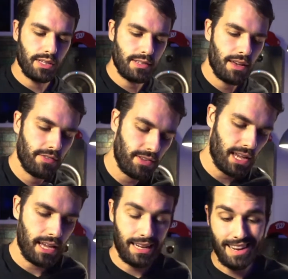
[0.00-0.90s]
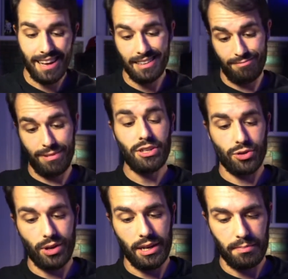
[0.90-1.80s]
Does have a not
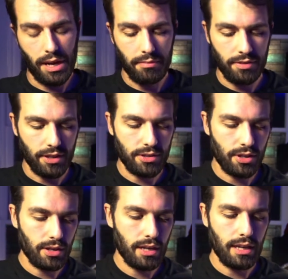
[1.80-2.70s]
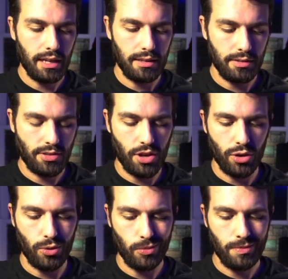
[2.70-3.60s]
integrated pop filter,
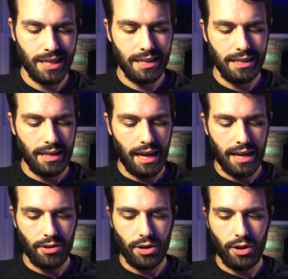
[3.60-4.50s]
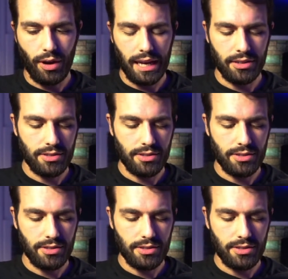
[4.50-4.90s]
so I don't know.